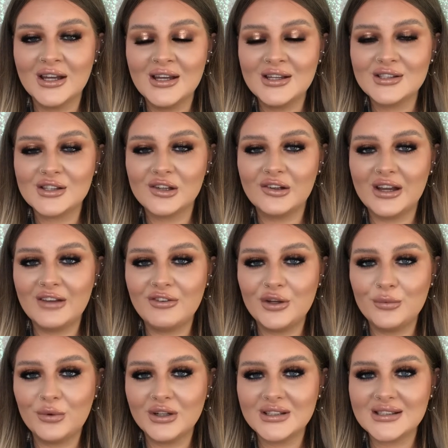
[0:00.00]
So if you
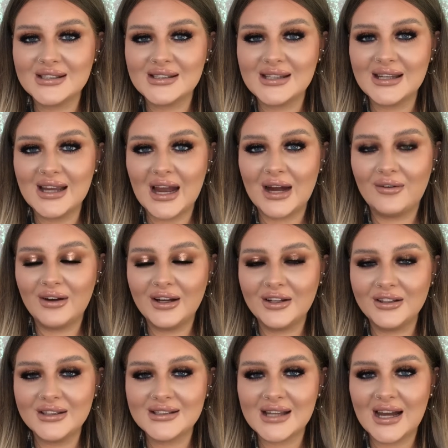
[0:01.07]
want to see how I got
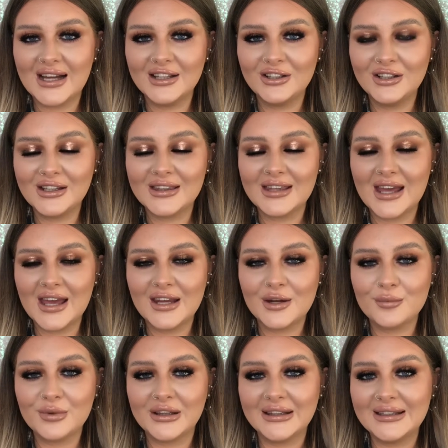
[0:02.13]
this eye look, then
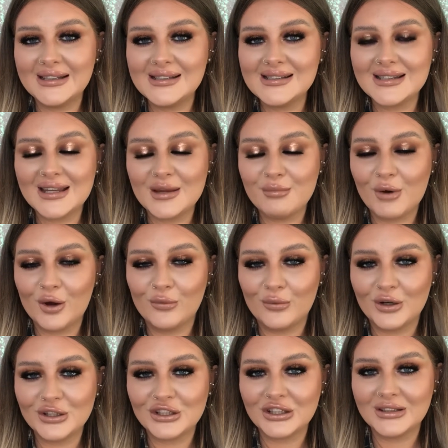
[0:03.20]
please keep on
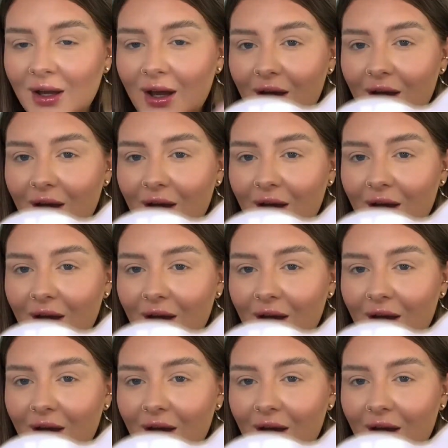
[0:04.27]
watching.